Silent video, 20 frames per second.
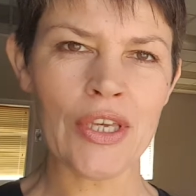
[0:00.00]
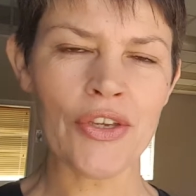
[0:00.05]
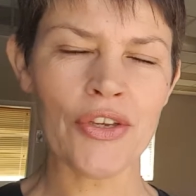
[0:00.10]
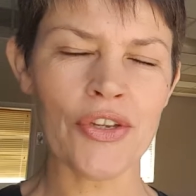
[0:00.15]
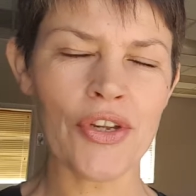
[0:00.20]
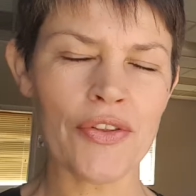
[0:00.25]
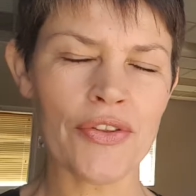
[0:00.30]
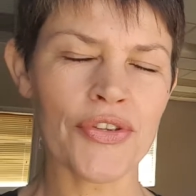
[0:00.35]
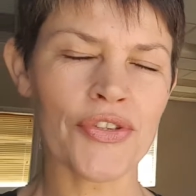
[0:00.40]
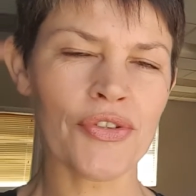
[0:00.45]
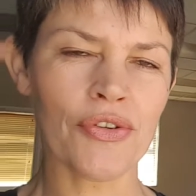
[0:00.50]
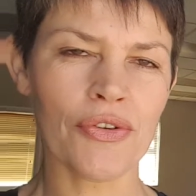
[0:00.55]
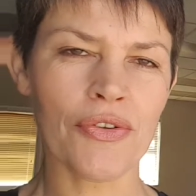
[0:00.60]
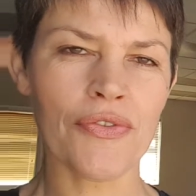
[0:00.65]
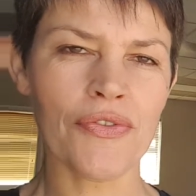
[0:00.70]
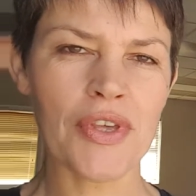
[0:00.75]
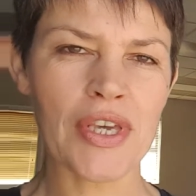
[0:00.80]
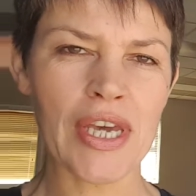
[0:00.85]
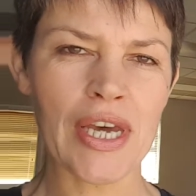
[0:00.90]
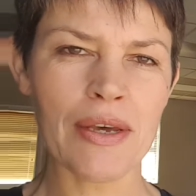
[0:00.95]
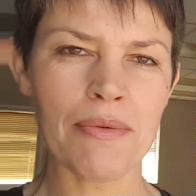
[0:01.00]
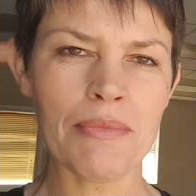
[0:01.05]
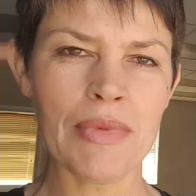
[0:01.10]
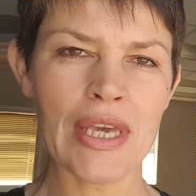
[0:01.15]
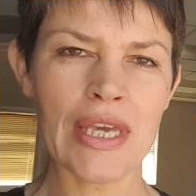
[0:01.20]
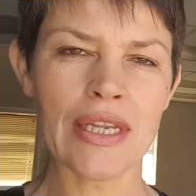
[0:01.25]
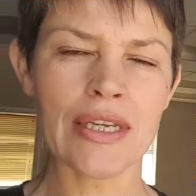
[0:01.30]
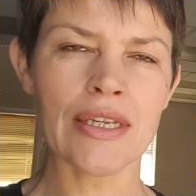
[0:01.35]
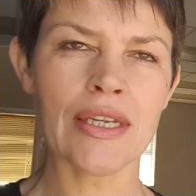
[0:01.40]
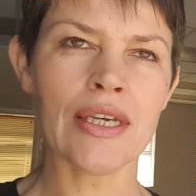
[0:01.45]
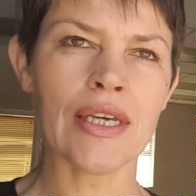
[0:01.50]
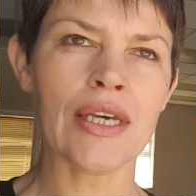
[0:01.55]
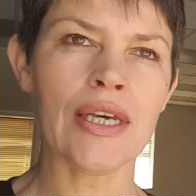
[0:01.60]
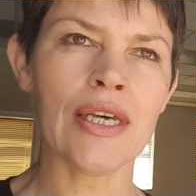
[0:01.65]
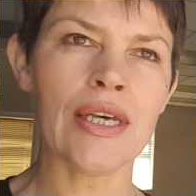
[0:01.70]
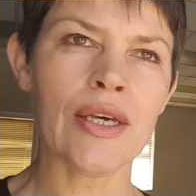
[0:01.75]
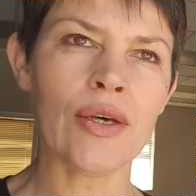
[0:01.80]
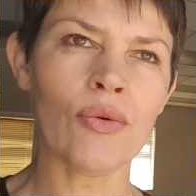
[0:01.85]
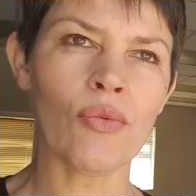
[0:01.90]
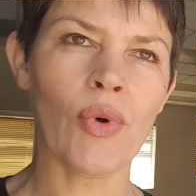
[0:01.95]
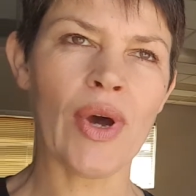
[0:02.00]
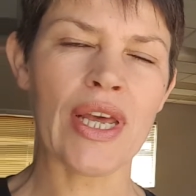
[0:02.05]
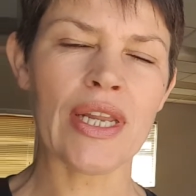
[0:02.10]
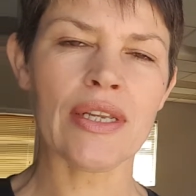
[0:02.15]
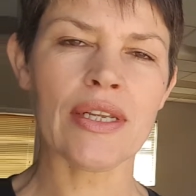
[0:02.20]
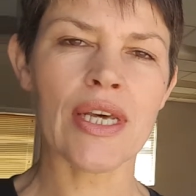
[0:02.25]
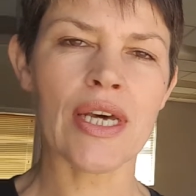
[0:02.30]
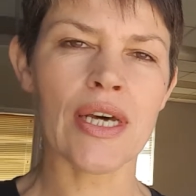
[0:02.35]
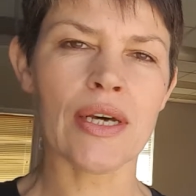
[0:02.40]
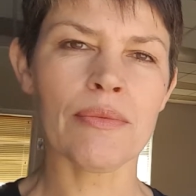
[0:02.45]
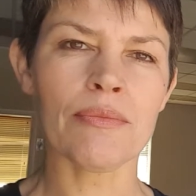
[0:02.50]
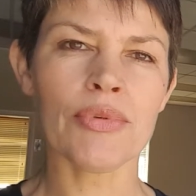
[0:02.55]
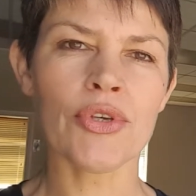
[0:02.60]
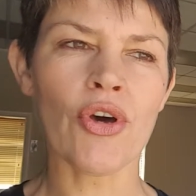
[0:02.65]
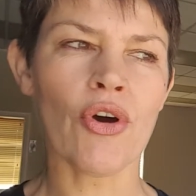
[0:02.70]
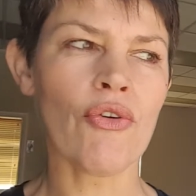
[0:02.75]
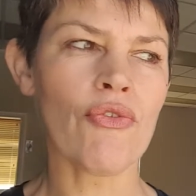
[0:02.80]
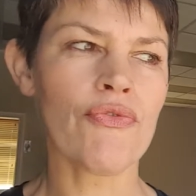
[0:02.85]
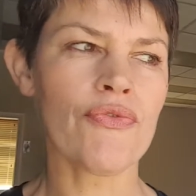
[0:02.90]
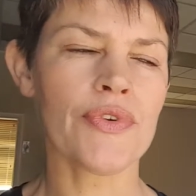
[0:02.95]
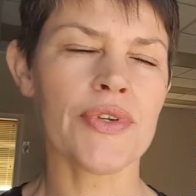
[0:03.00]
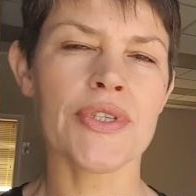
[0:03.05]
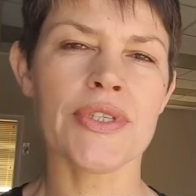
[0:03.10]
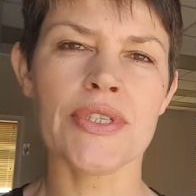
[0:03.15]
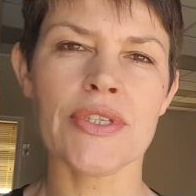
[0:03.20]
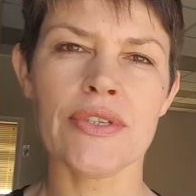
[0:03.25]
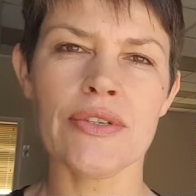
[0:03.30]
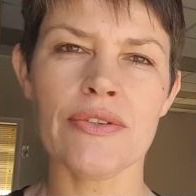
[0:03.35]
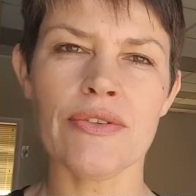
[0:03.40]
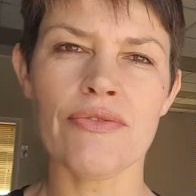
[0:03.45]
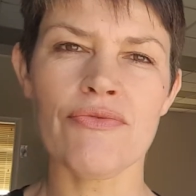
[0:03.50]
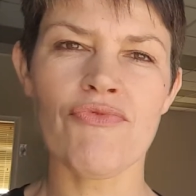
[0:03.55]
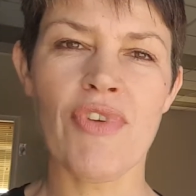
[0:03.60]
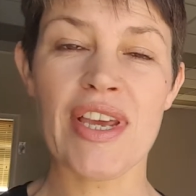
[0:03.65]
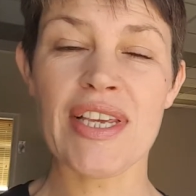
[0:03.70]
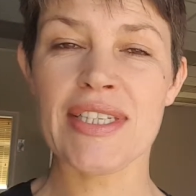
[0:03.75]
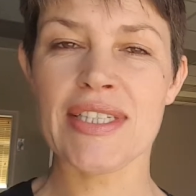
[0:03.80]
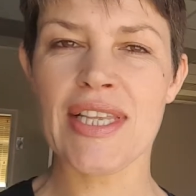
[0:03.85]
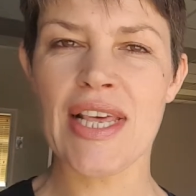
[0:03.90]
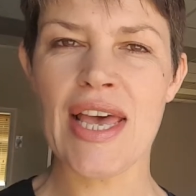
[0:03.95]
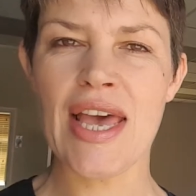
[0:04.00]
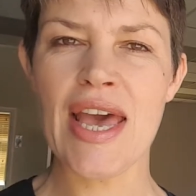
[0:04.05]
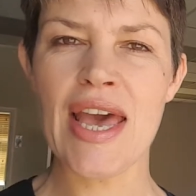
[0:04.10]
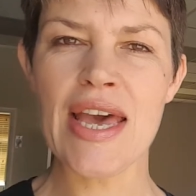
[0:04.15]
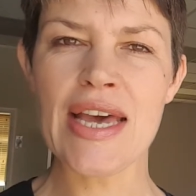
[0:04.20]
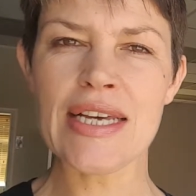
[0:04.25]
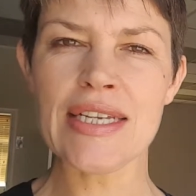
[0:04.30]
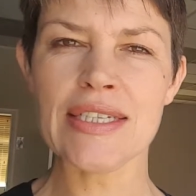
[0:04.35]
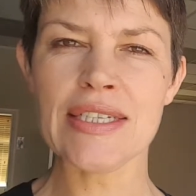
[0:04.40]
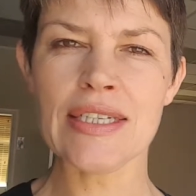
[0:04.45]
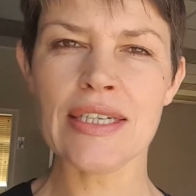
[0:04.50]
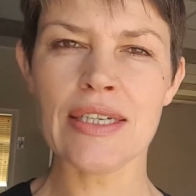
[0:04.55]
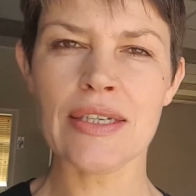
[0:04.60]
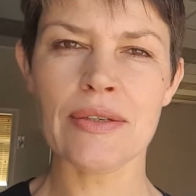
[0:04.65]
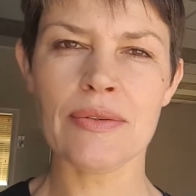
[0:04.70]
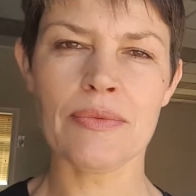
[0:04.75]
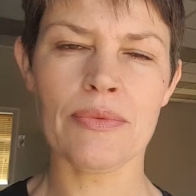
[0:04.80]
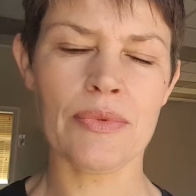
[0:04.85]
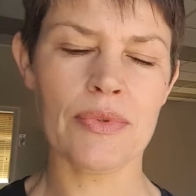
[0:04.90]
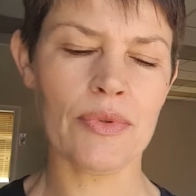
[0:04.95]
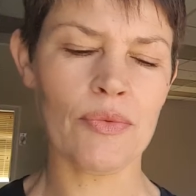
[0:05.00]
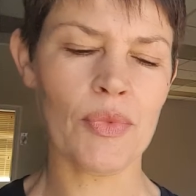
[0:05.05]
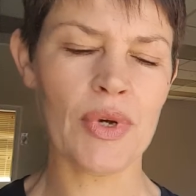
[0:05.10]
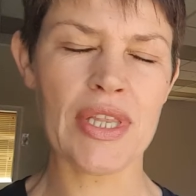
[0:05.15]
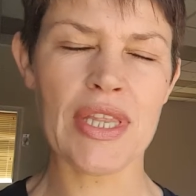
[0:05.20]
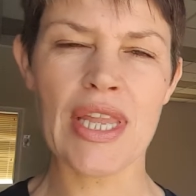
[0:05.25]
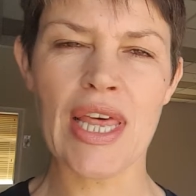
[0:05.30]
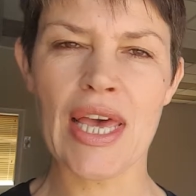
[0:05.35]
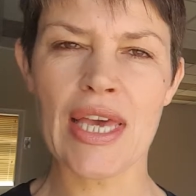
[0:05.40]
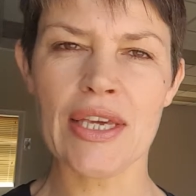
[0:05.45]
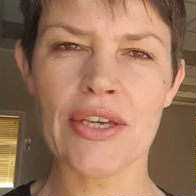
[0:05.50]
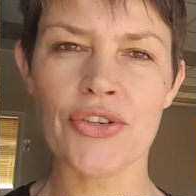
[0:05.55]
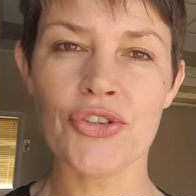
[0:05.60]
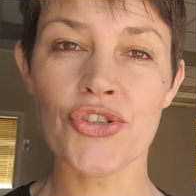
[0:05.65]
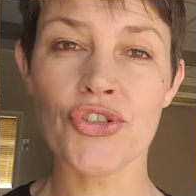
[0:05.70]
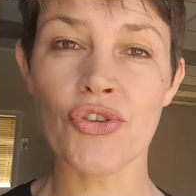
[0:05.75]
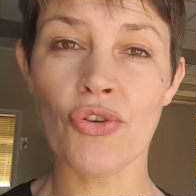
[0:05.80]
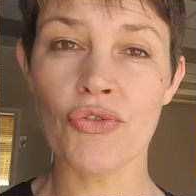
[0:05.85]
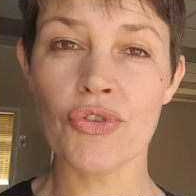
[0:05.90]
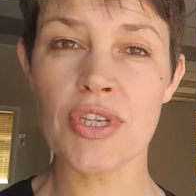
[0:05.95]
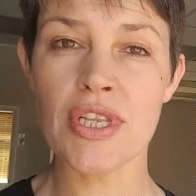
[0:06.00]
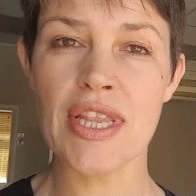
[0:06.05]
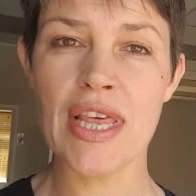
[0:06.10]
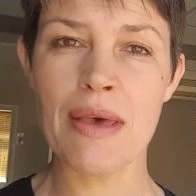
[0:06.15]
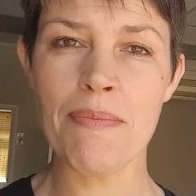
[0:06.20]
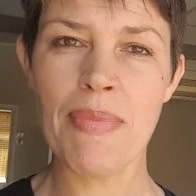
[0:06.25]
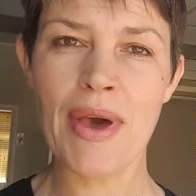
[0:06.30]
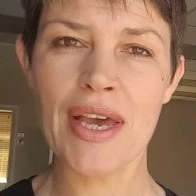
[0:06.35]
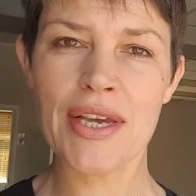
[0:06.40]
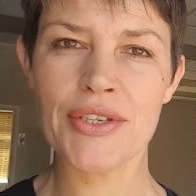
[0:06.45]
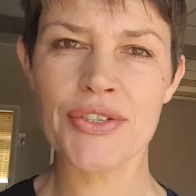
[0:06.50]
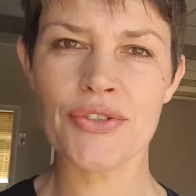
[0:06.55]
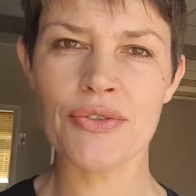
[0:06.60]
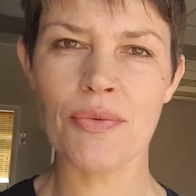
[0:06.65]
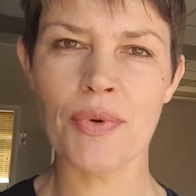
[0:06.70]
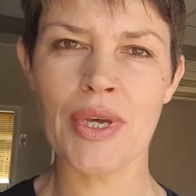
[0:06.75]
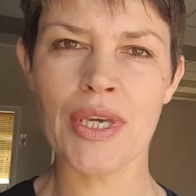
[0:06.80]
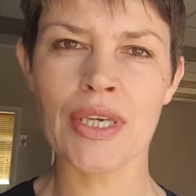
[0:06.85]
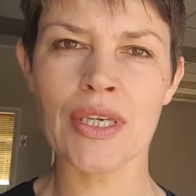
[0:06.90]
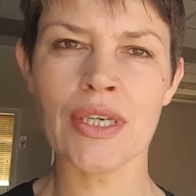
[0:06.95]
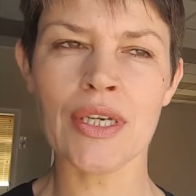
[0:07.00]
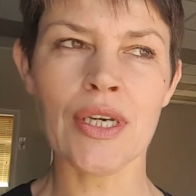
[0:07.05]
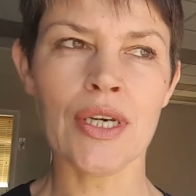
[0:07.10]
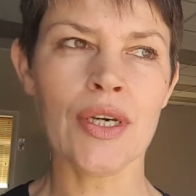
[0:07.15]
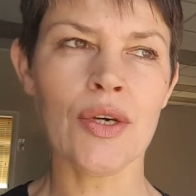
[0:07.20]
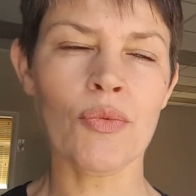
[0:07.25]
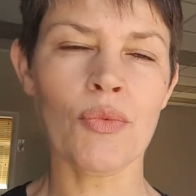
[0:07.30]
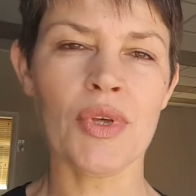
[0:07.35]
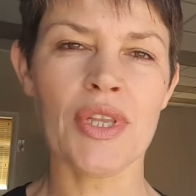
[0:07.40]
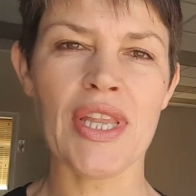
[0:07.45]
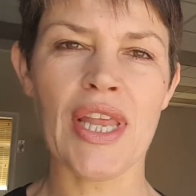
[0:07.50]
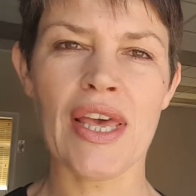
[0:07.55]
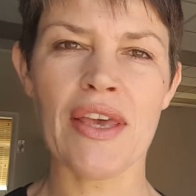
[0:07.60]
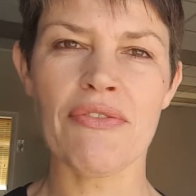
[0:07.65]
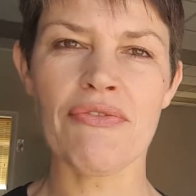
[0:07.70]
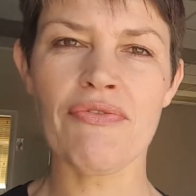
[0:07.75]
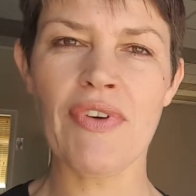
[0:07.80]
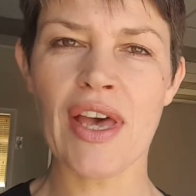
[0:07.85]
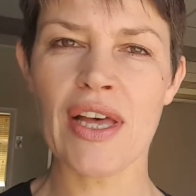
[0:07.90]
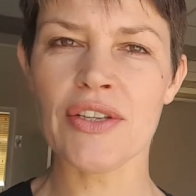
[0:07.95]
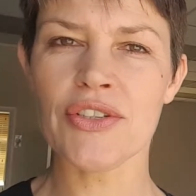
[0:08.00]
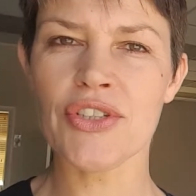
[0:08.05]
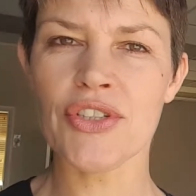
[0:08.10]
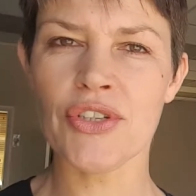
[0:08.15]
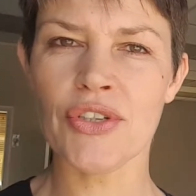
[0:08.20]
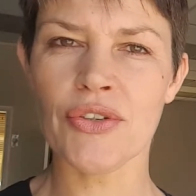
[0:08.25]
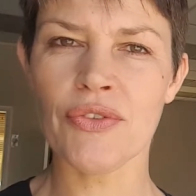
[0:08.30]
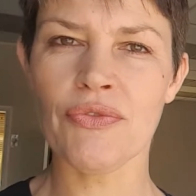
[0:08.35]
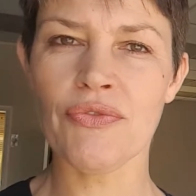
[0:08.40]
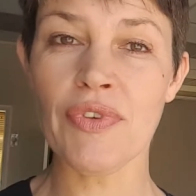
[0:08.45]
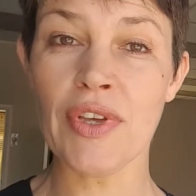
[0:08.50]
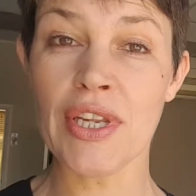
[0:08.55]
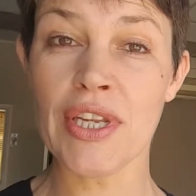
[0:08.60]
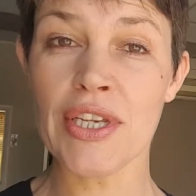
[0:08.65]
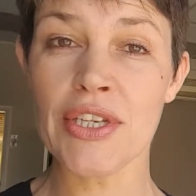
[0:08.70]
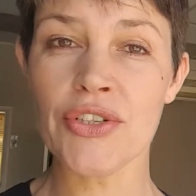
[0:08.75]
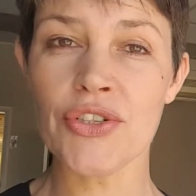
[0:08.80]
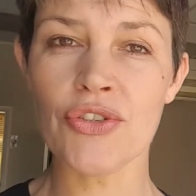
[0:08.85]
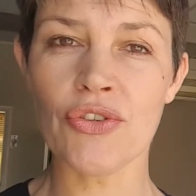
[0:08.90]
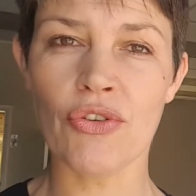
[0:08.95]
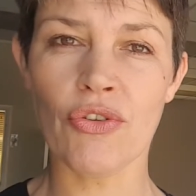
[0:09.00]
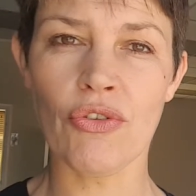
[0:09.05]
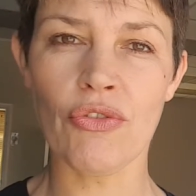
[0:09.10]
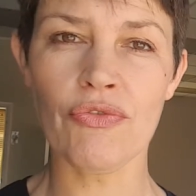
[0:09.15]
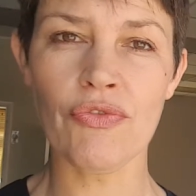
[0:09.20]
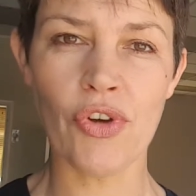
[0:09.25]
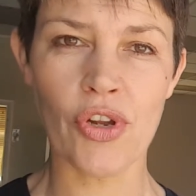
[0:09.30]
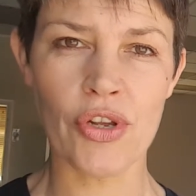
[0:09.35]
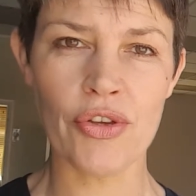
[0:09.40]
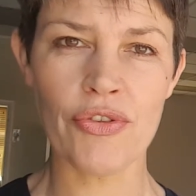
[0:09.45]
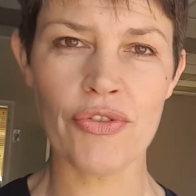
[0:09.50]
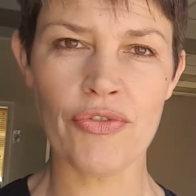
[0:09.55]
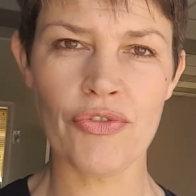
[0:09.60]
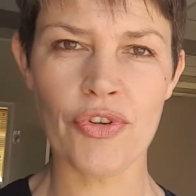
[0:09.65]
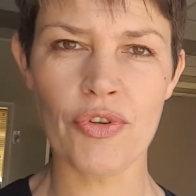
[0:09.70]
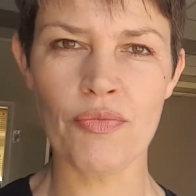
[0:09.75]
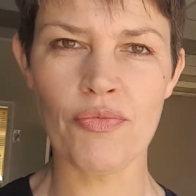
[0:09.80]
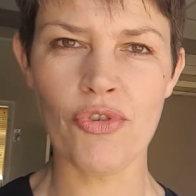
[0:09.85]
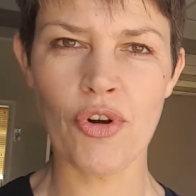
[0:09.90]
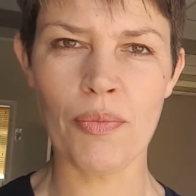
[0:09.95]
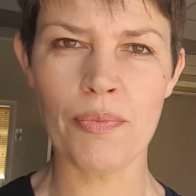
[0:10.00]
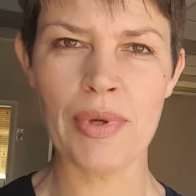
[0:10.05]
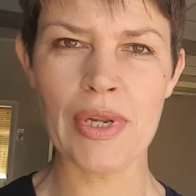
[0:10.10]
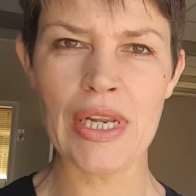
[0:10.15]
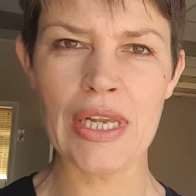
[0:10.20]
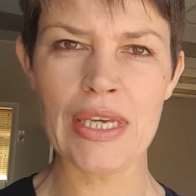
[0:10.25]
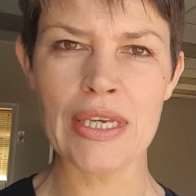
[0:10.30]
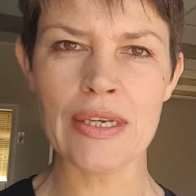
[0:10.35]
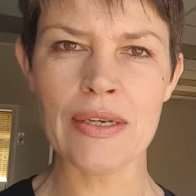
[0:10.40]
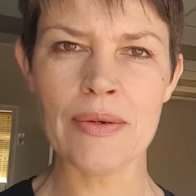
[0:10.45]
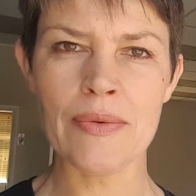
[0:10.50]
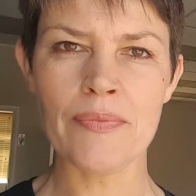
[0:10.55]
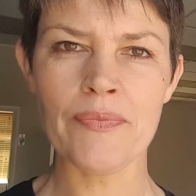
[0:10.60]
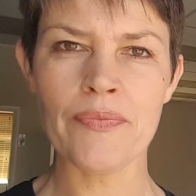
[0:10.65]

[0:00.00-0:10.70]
You know the sort of thing I mean, when golfers raise their head, when they shorten their backswing, when they fail to finish or follow through properly.